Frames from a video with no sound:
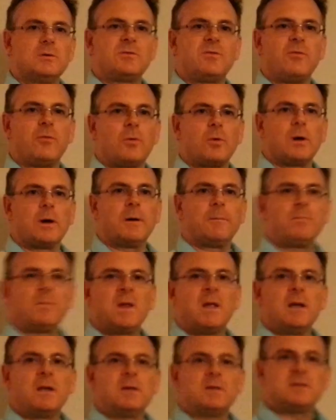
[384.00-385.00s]
for
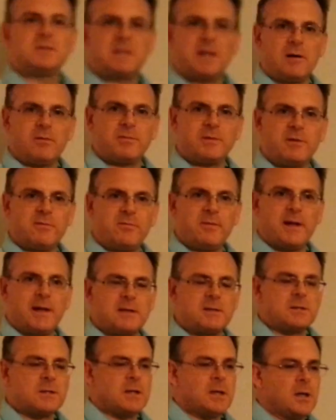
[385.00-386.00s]

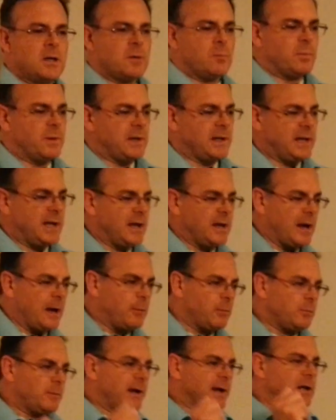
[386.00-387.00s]
self-defense. But again, I would
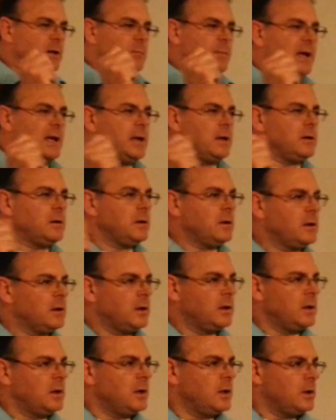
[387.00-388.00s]
recommend
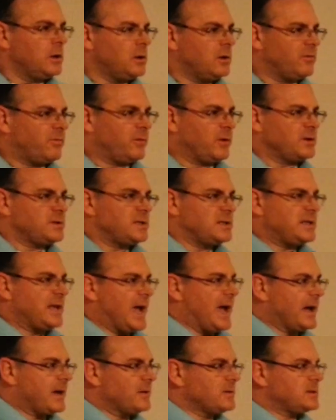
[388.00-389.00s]
your first
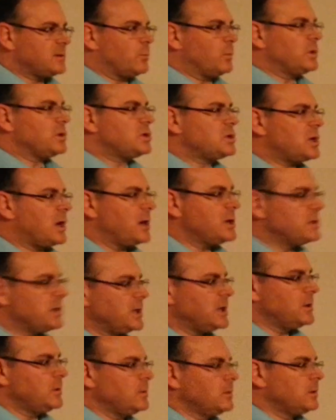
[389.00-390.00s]
attack, if someone's charging
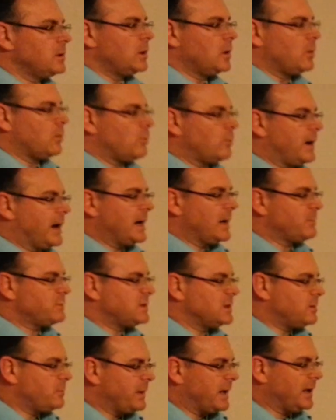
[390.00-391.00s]
you, right up to
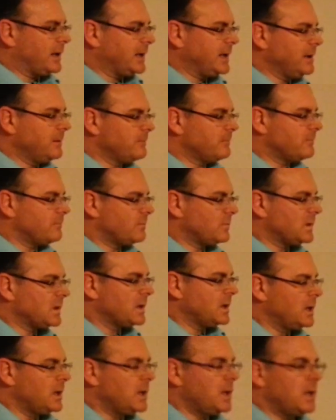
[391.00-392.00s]
the belly.
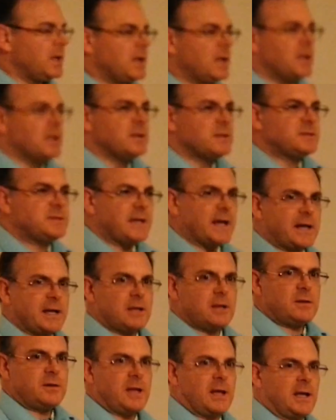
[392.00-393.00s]
Second
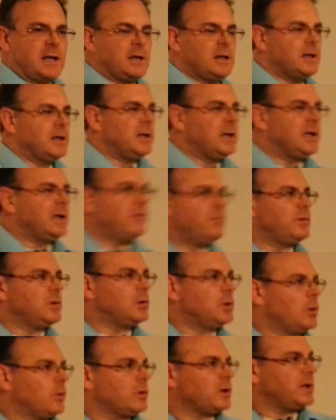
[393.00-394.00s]
thing, if you
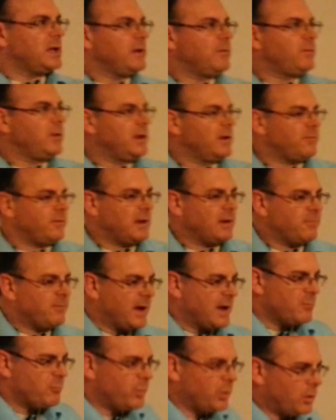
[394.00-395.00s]
go to, if I
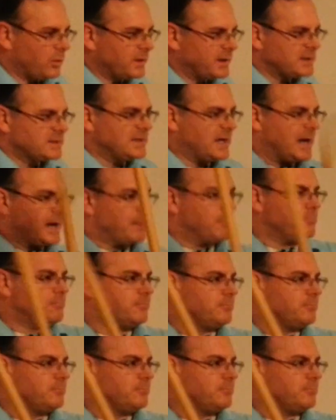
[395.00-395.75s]
pull this up